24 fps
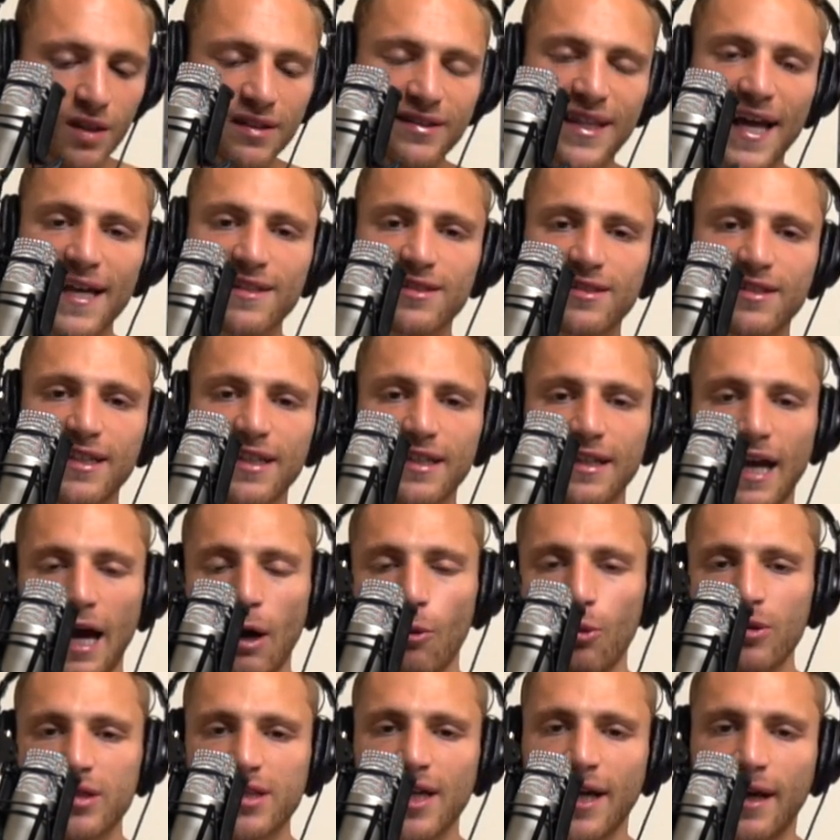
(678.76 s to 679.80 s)
That's it. I
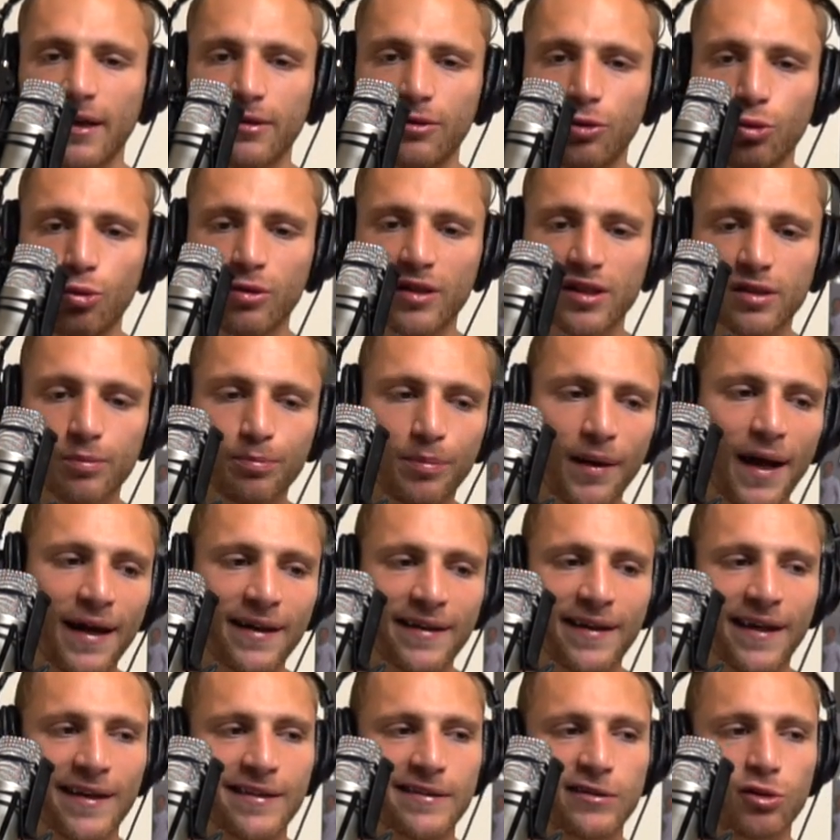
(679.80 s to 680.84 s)
wish I could do this
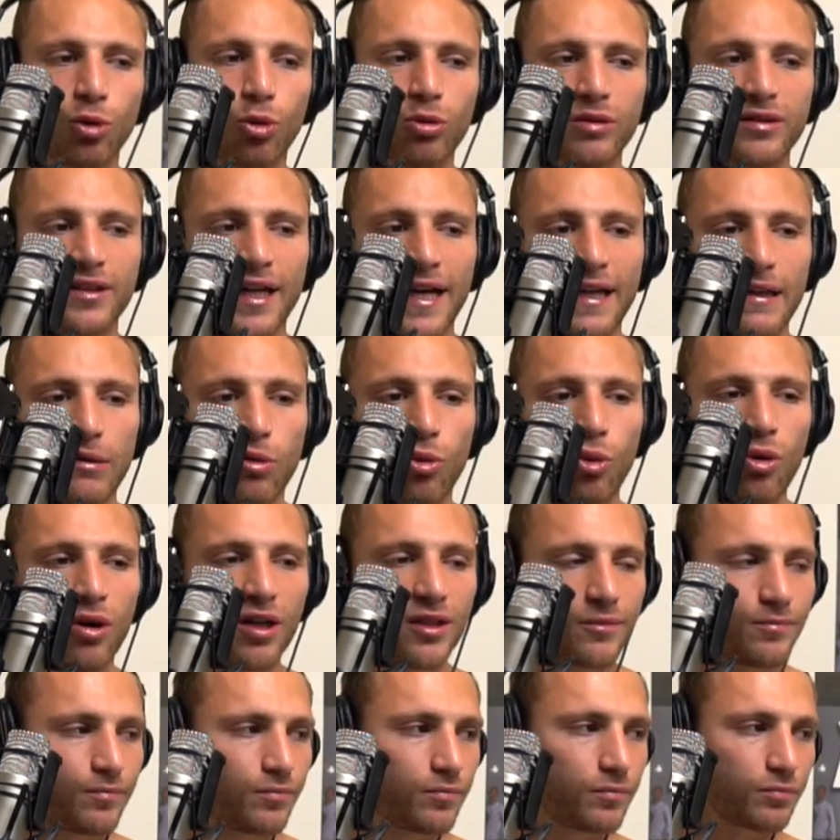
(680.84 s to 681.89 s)
podcast all day
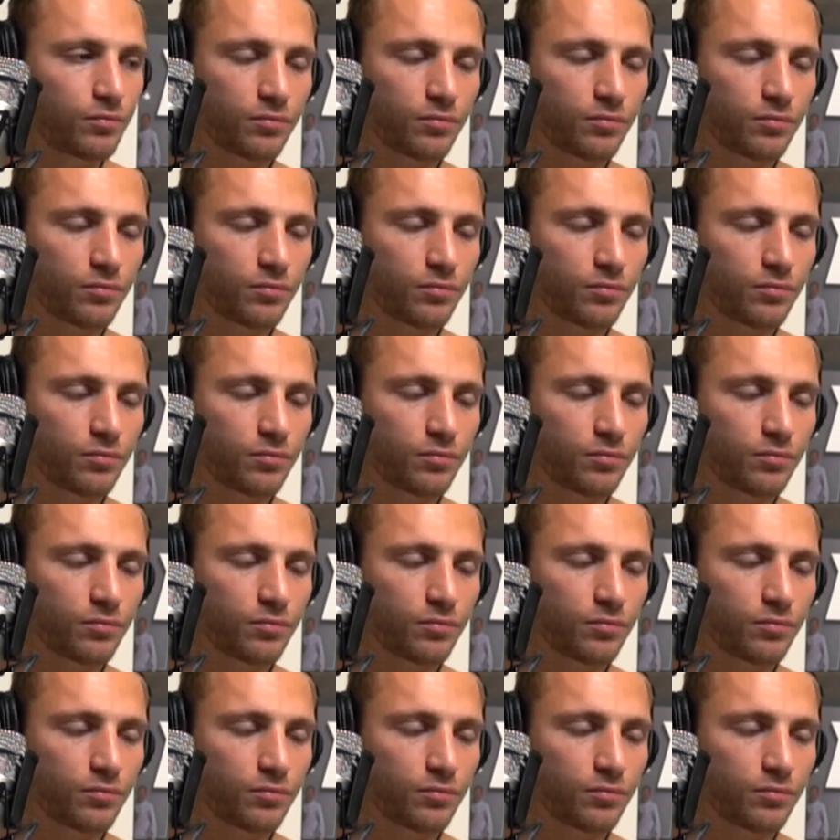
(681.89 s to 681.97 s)
long.